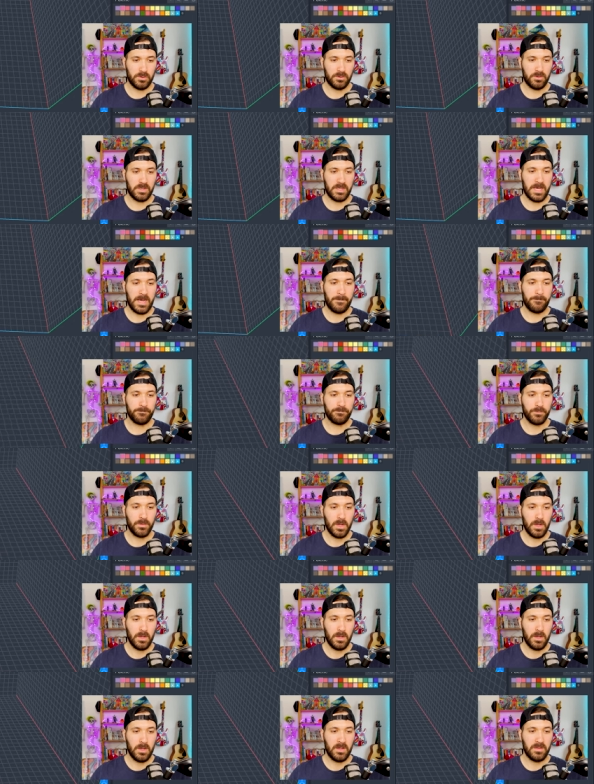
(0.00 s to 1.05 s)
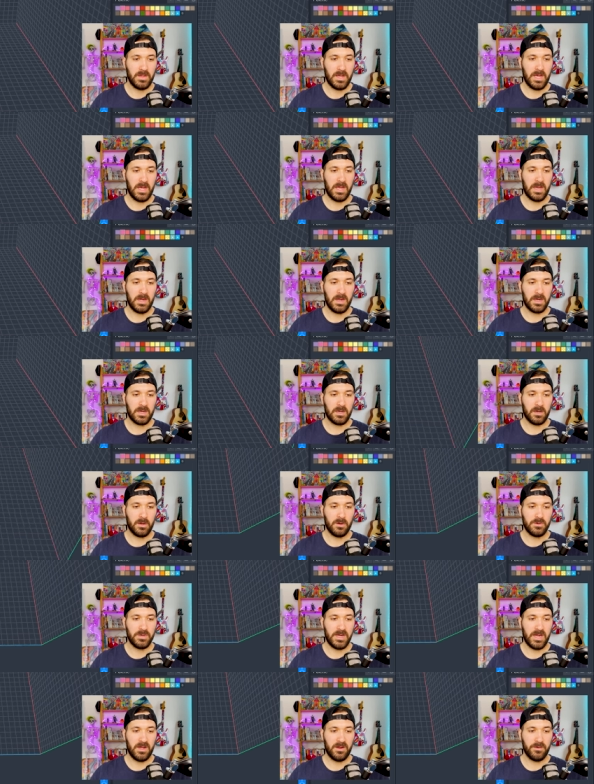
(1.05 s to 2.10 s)
two, yep. And then I can go
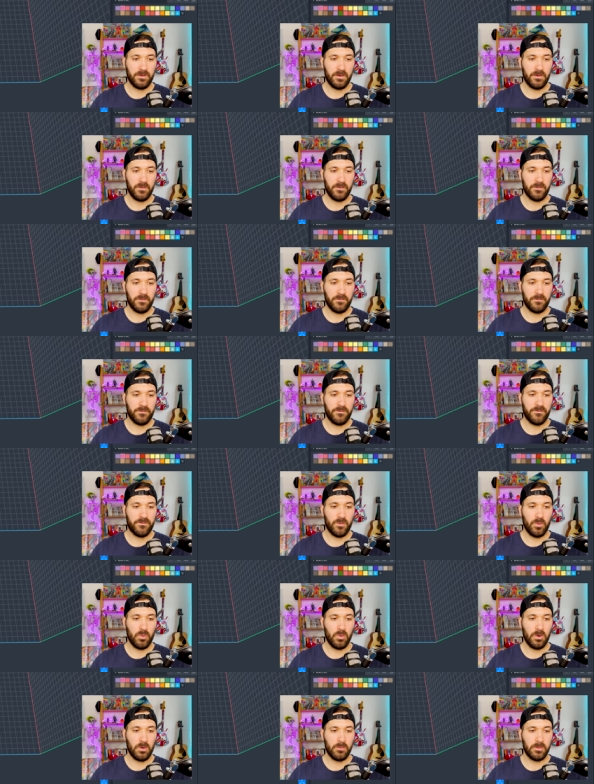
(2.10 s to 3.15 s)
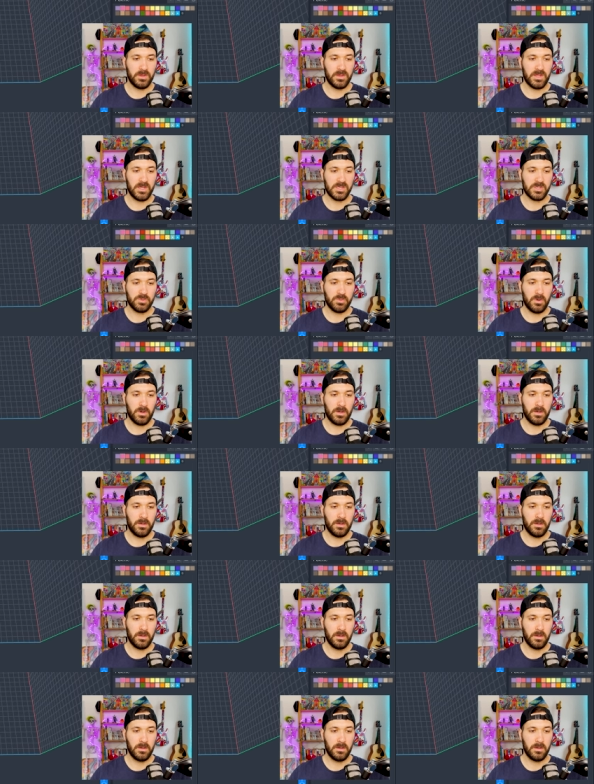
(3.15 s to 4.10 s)
down four with this one,